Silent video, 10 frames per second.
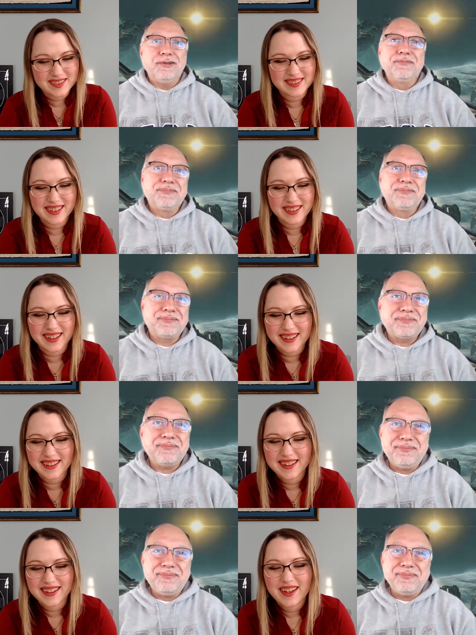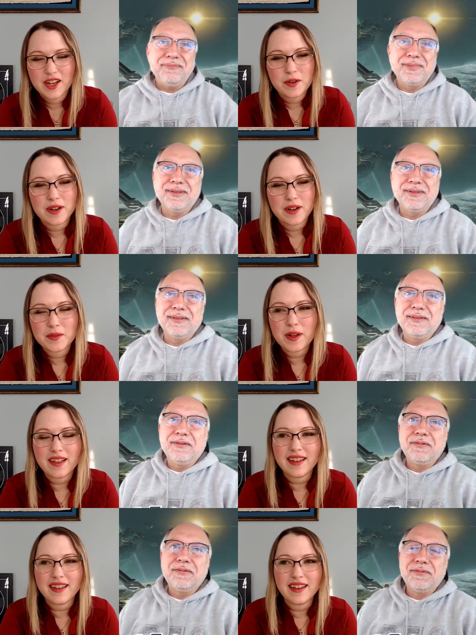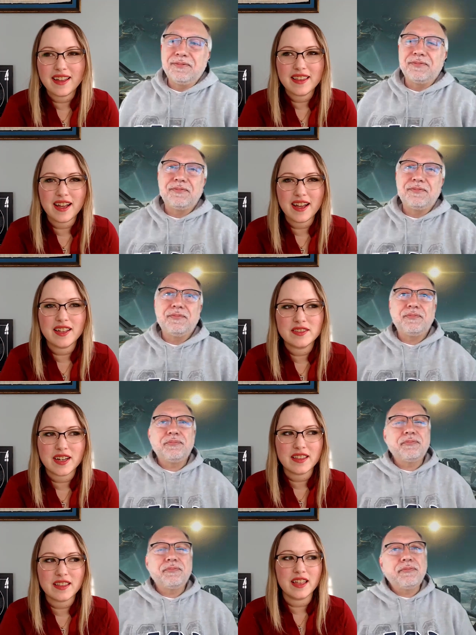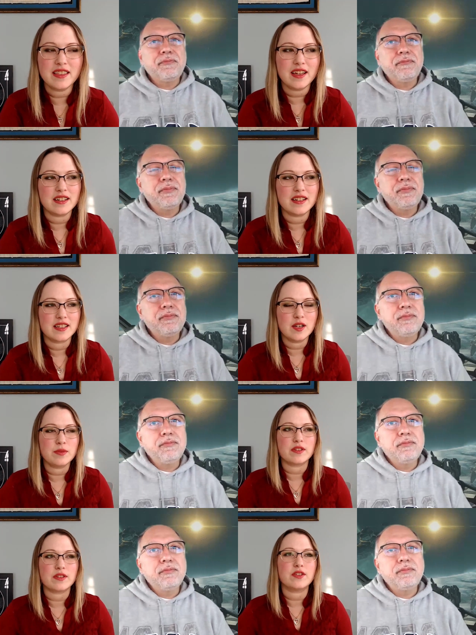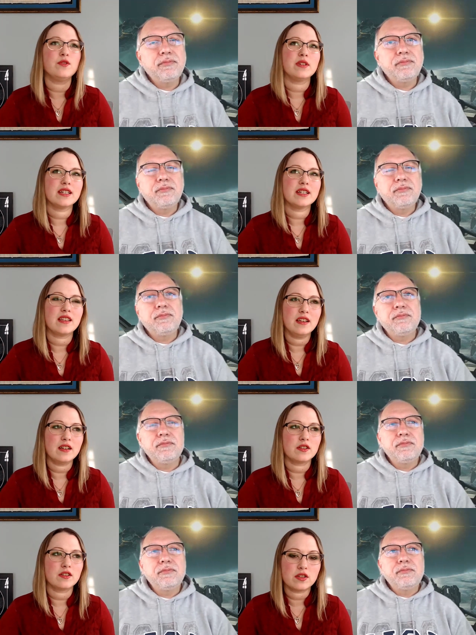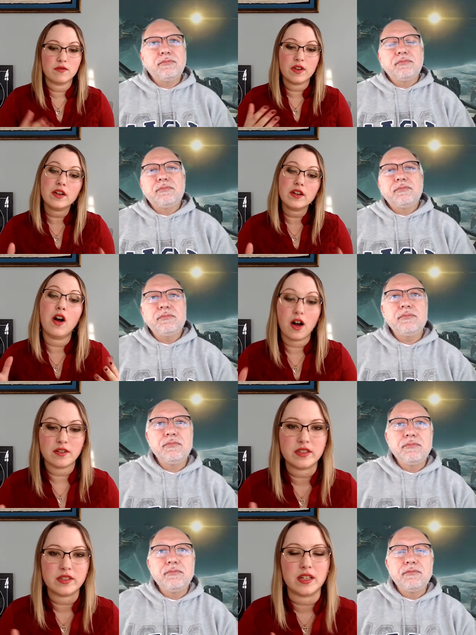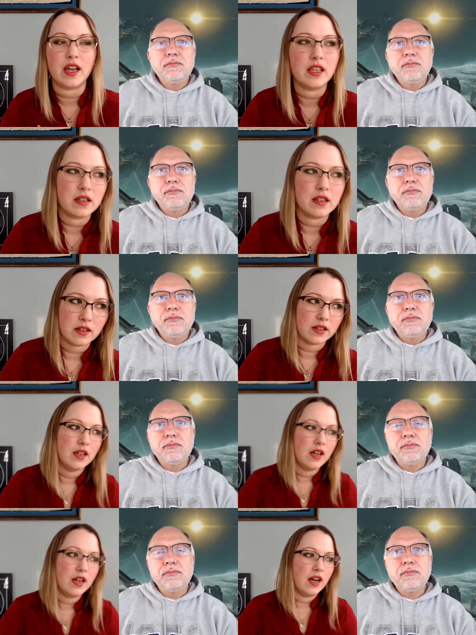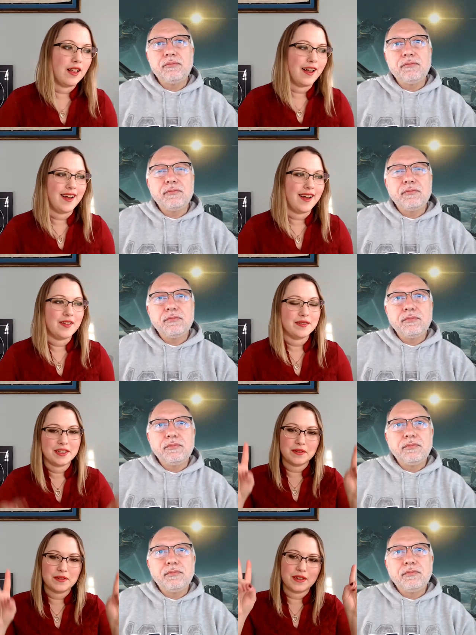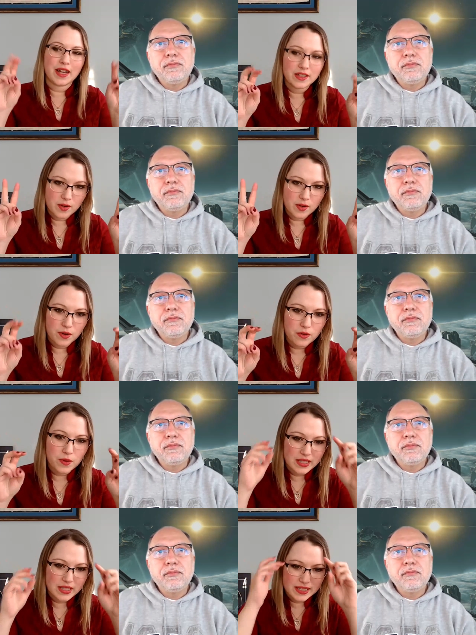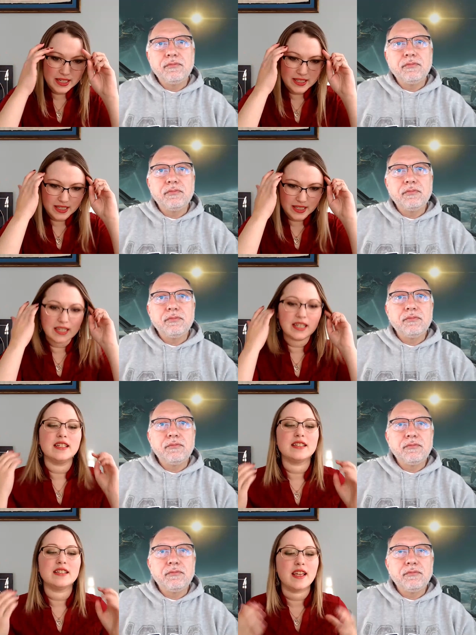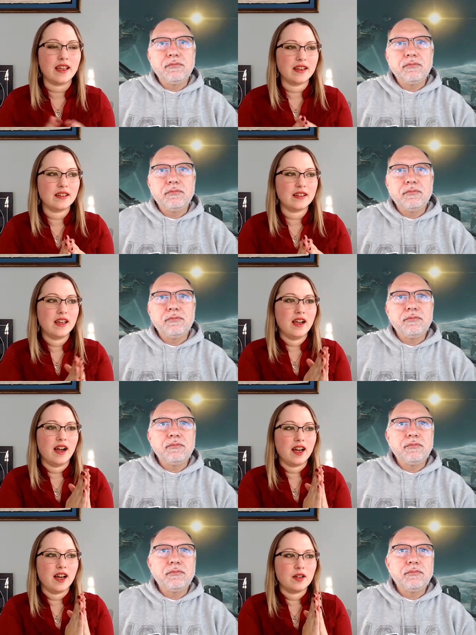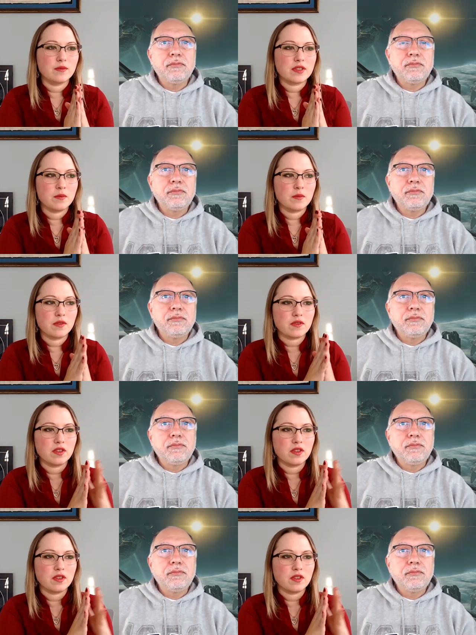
Speaker 1: to do. Yeah. Well, and I think I like that example too, because I think very often I hear, you know, the customer 360s and some